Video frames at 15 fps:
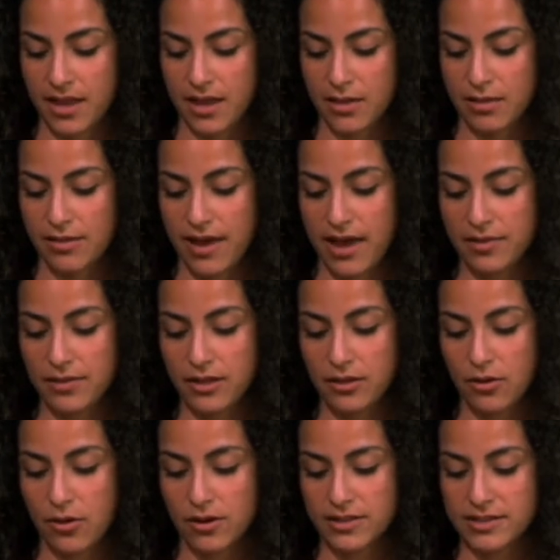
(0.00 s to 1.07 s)
Then the
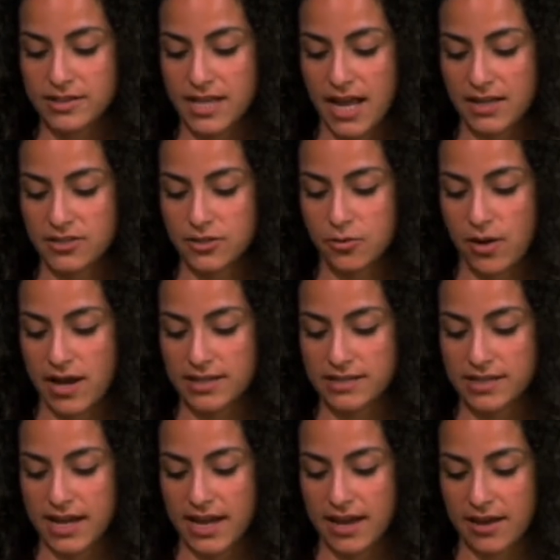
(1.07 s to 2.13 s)
Lord said to
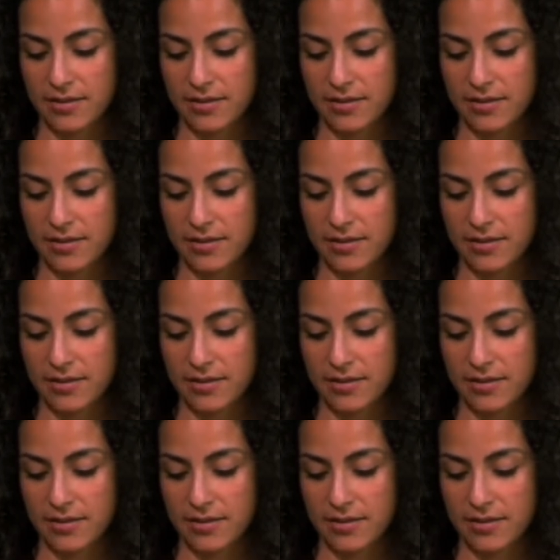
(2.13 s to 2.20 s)
Isaiah,